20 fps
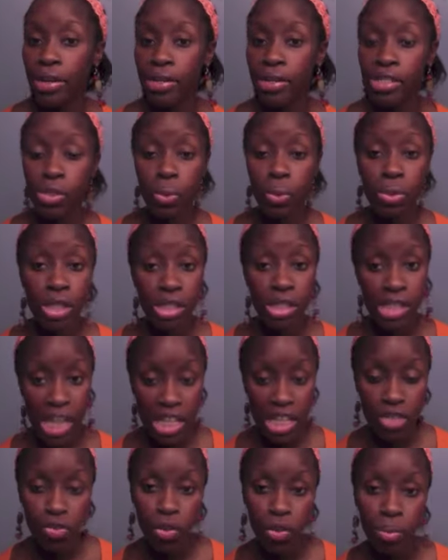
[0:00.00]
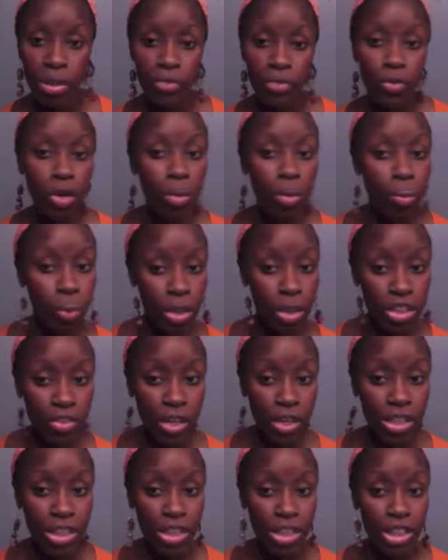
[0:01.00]
And so the test for me for a
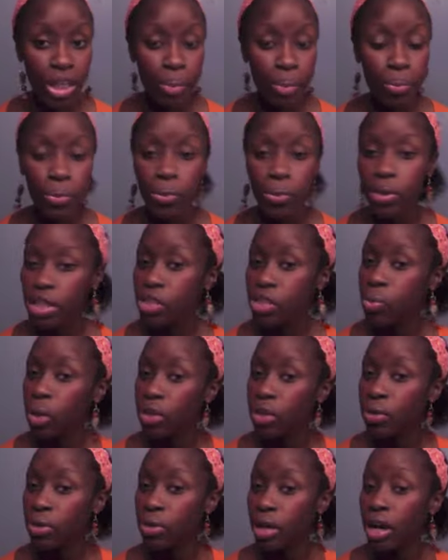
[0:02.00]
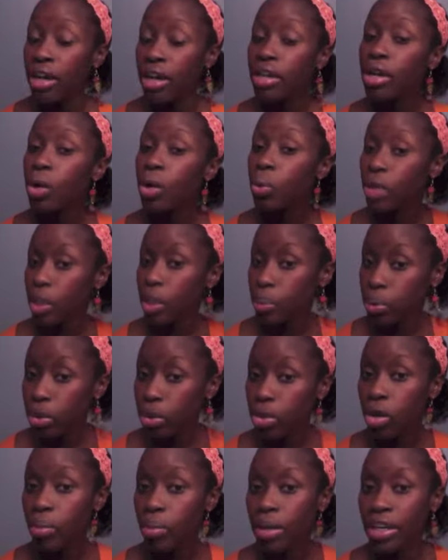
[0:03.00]
moisturizing shampoo is whether or not when I put it
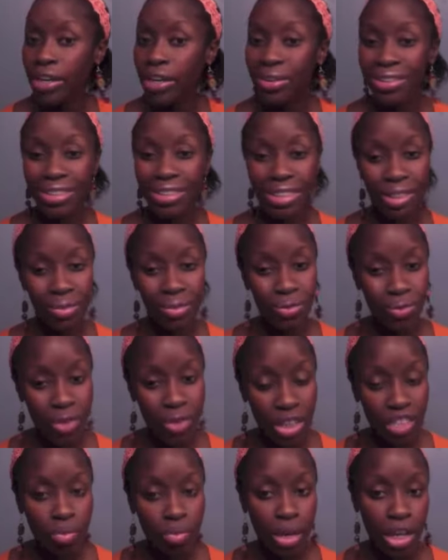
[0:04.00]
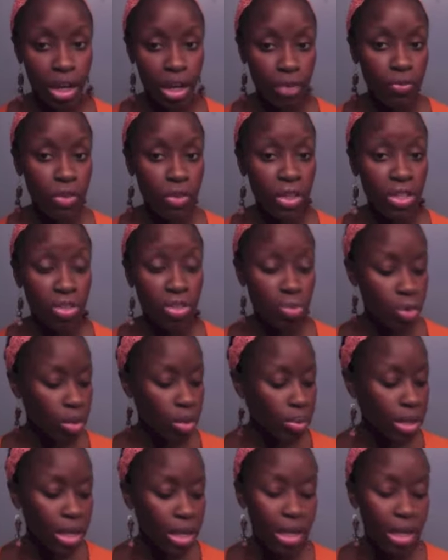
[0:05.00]
on my hair, does it leave my hair feeling stripped.